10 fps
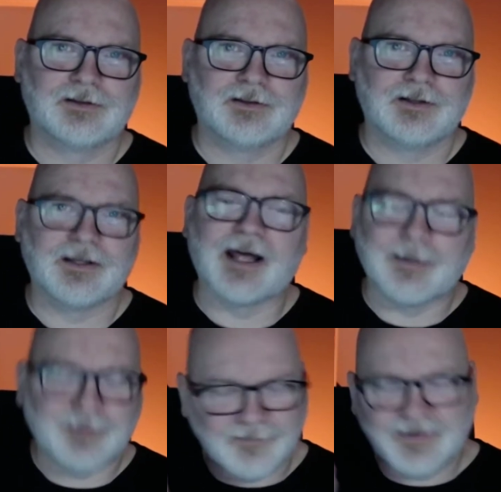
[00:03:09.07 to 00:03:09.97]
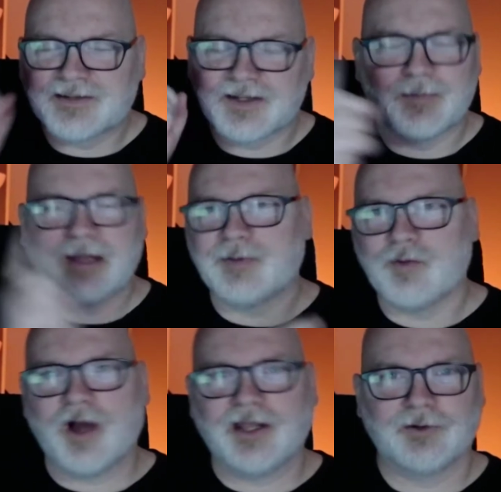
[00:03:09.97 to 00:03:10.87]
that I'm convinced this might be
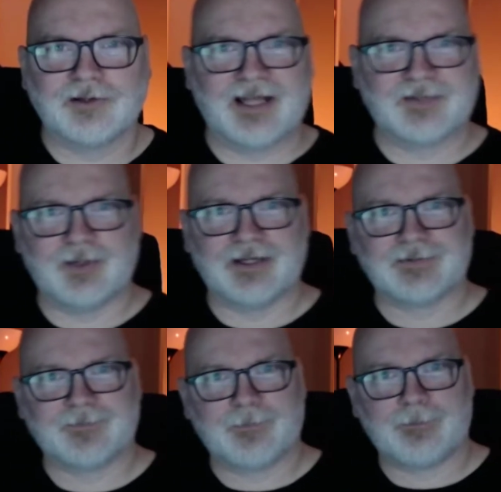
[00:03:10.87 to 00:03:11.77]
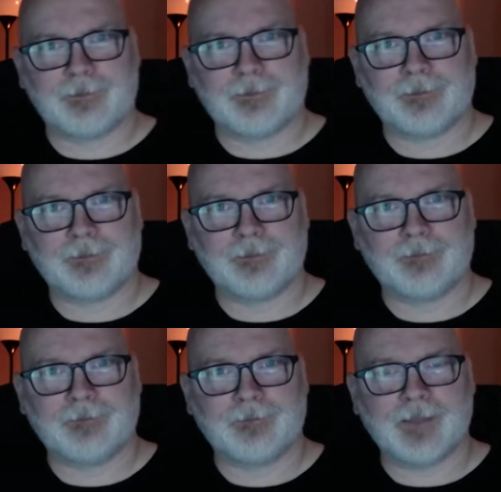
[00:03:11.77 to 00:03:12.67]
why you're in last place.
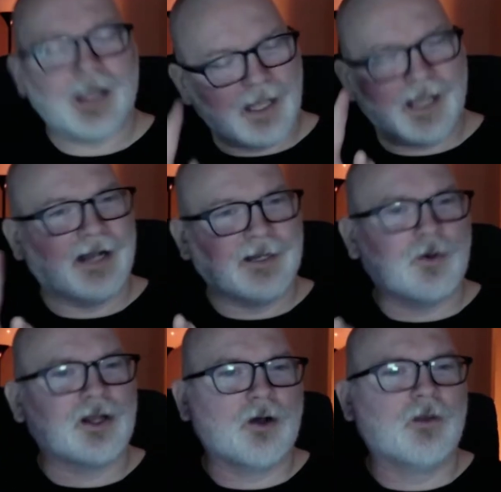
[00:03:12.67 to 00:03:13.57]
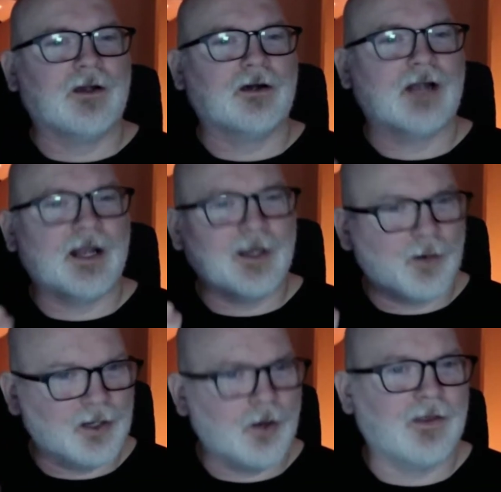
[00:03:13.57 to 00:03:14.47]
I didn't want to go
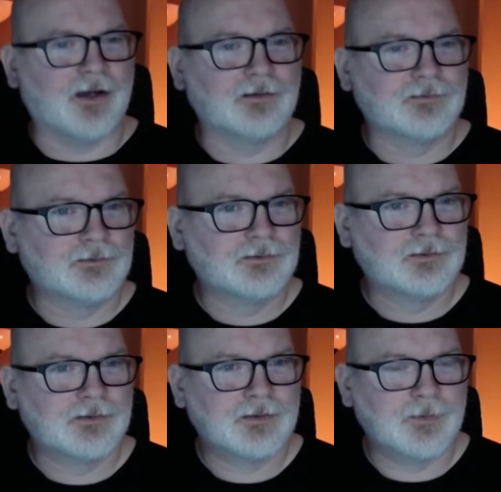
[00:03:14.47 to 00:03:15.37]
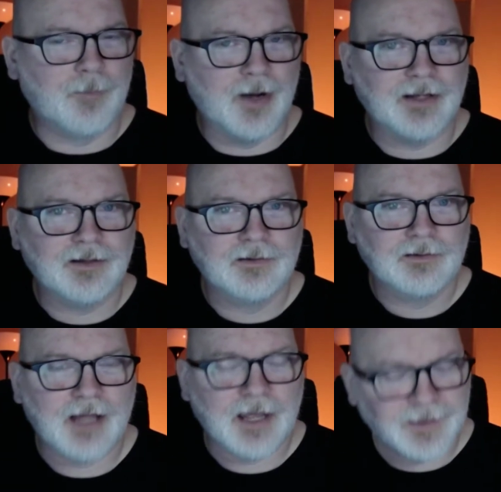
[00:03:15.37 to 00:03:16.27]
there. But
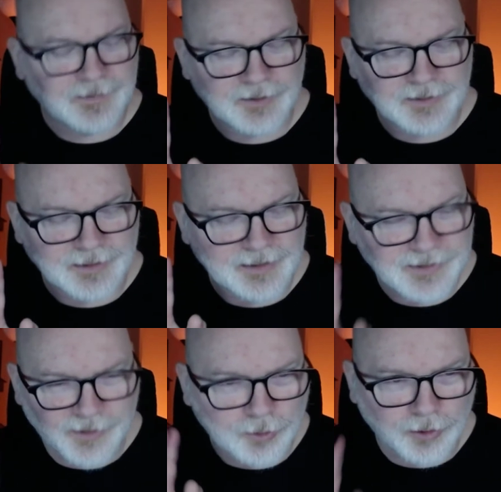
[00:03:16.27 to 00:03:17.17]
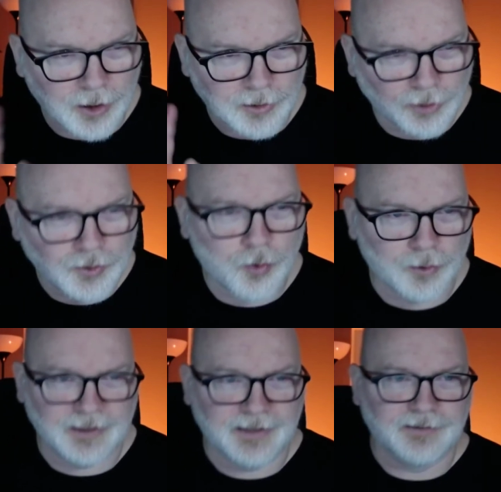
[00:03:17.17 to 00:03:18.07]
I think that these aren't
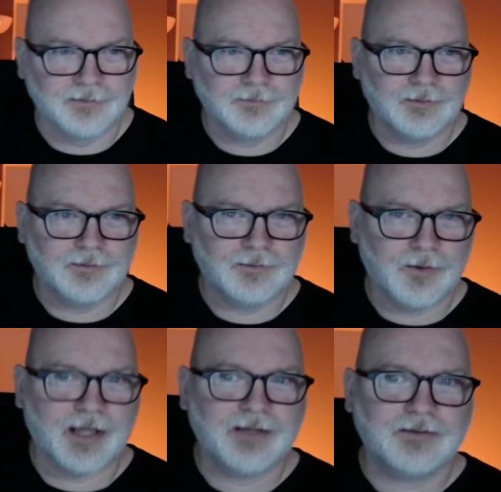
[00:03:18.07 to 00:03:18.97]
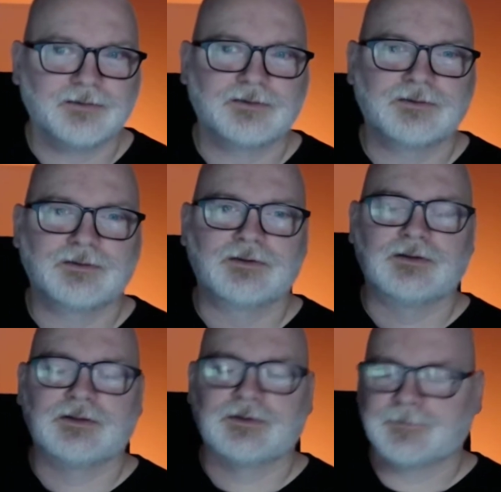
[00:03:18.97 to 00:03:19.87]
uncorrelated. Okay?
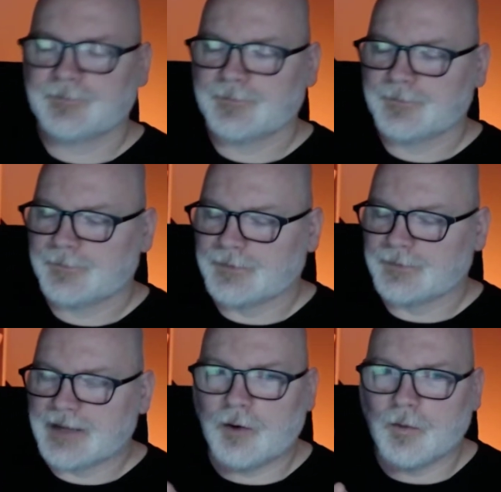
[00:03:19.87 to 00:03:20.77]
Now,